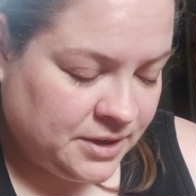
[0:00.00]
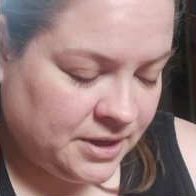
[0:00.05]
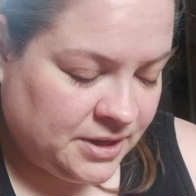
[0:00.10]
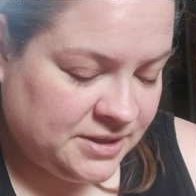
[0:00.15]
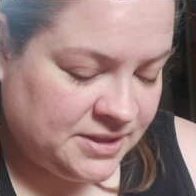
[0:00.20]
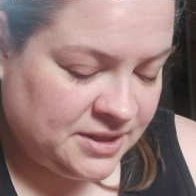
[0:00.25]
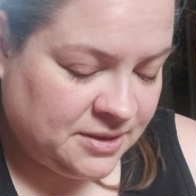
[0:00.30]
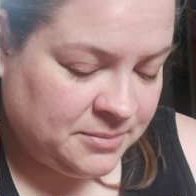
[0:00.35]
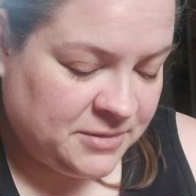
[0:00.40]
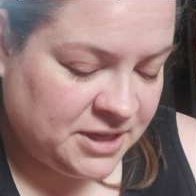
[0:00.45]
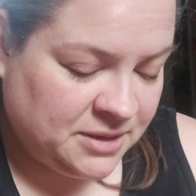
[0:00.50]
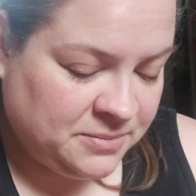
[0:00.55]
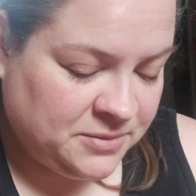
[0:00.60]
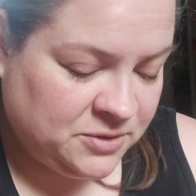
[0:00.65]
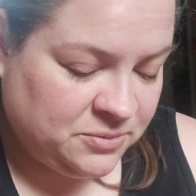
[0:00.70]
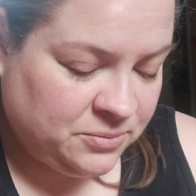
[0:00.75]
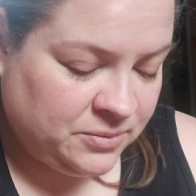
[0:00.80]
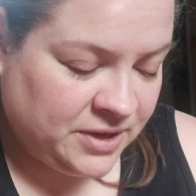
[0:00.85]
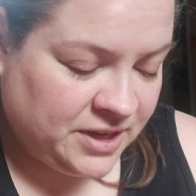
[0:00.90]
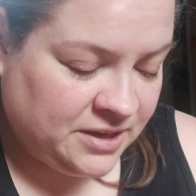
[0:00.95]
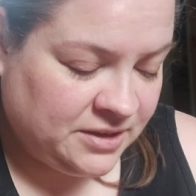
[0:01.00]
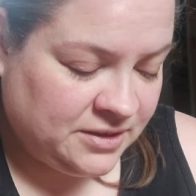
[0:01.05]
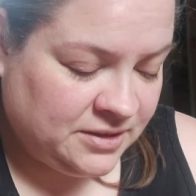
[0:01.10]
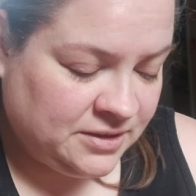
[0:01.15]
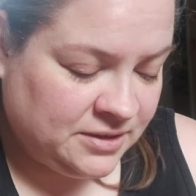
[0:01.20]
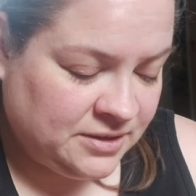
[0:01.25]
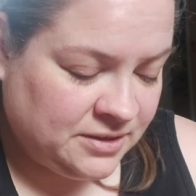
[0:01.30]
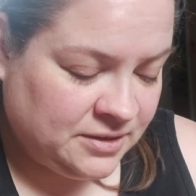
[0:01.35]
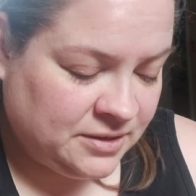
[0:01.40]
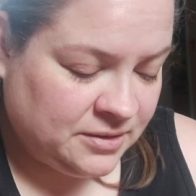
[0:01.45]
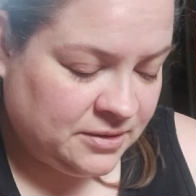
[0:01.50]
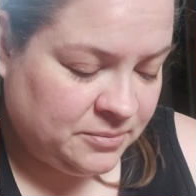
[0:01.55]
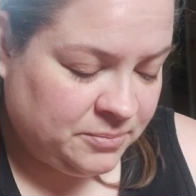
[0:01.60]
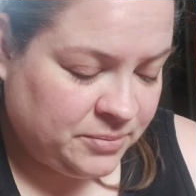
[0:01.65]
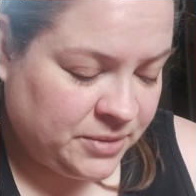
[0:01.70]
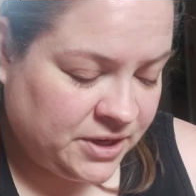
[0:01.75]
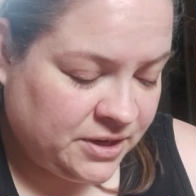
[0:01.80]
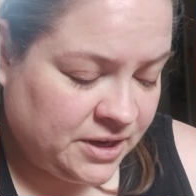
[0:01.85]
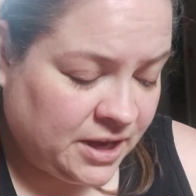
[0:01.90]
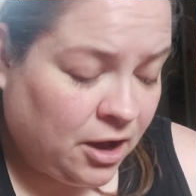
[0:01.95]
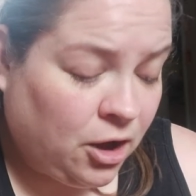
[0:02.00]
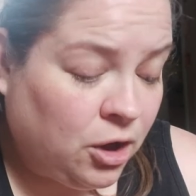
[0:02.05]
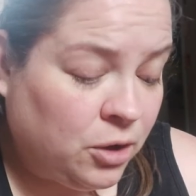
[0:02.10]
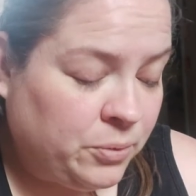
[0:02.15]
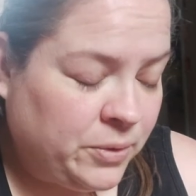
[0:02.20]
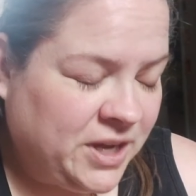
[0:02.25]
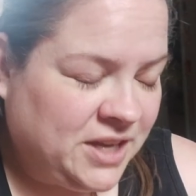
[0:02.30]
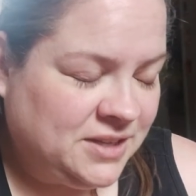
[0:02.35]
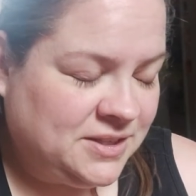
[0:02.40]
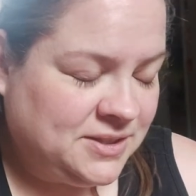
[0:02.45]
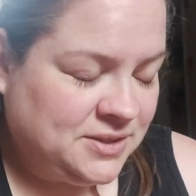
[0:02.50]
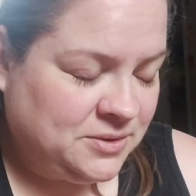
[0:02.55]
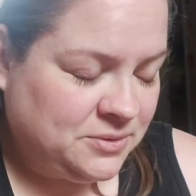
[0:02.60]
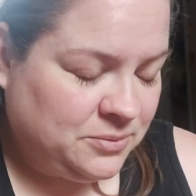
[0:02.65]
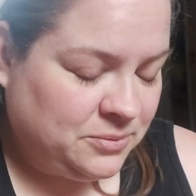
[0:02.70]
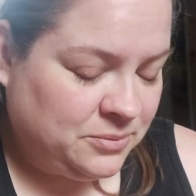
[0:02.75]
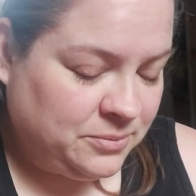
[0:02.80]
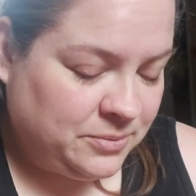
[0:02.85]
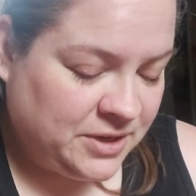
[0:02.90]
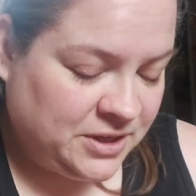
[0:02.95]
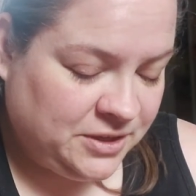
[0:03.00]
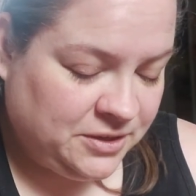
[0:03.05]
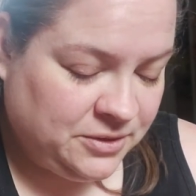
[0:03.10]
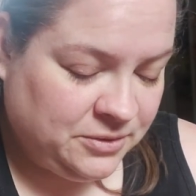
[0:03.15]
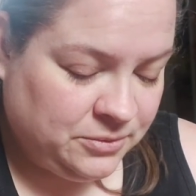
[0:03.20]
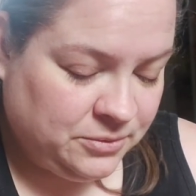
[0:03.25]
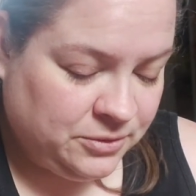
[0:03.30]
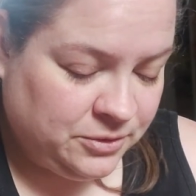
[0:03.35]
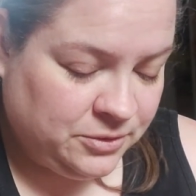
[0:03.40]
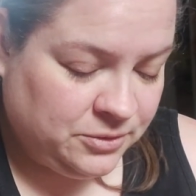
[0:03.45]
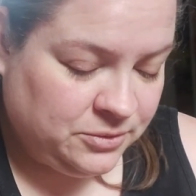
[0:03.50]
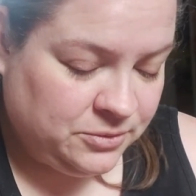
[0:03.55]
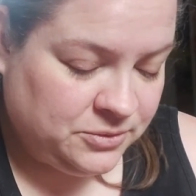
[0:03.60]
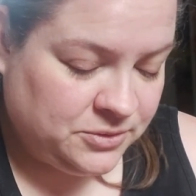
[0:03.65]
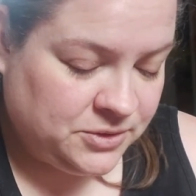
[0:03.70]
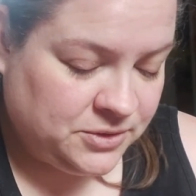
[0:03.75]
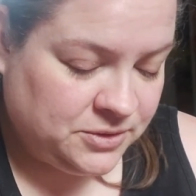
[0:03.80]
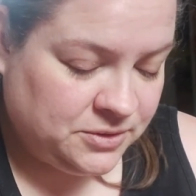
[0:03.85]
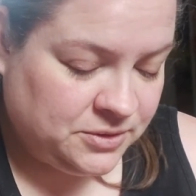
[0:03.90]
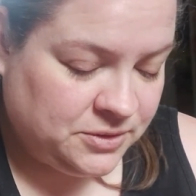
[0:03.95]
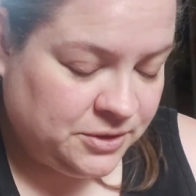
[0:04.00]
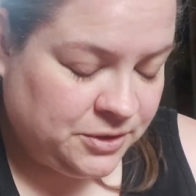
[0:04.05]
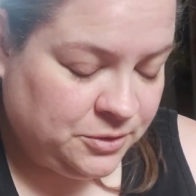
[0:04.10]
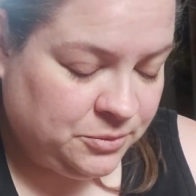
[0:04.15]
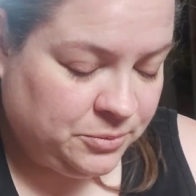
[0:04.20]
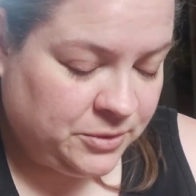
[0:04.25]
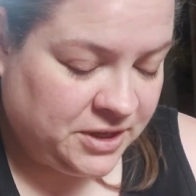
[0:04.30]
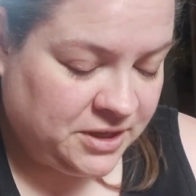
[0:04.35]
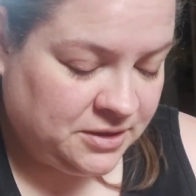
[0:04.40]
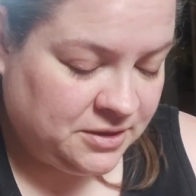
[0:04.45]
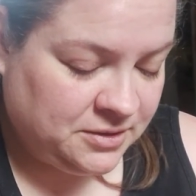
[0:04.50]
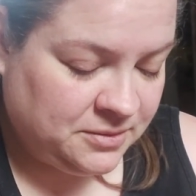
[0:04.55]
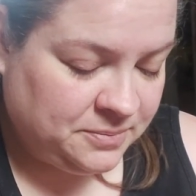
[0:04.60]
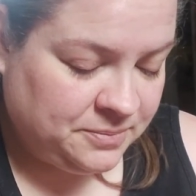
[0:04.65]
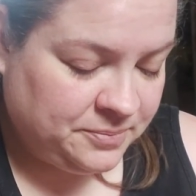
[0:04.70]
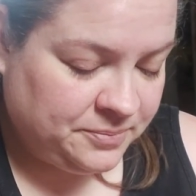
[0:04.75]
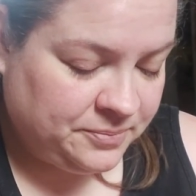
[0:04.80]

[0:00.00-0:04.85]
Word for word: And sometimes when, but always when you lose, you win.